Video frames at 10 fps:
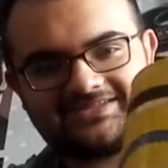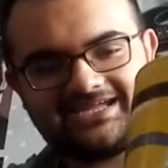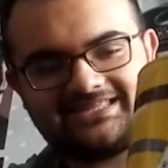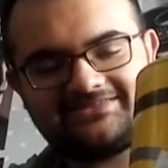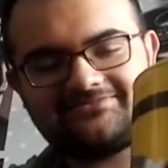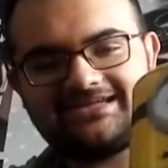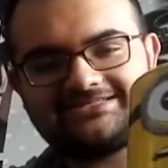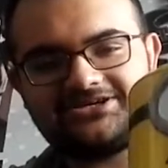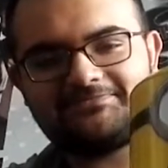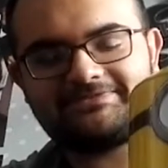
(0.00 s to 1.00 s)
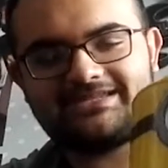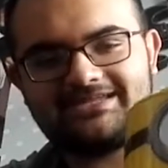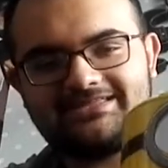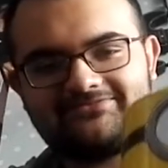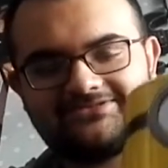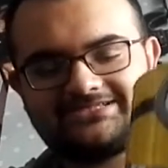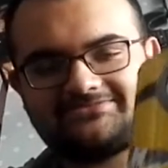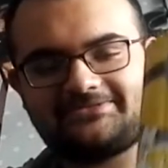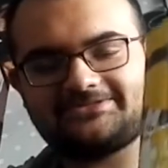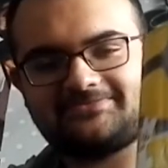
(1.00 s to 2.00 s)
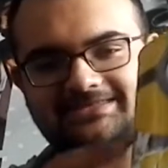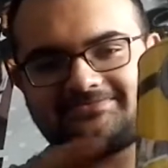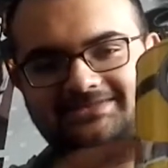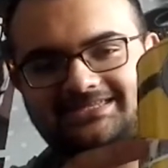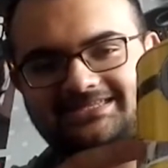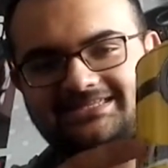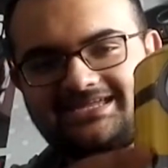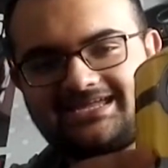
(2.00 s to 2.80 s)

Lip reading: And the way to open it, which is the reason why the minion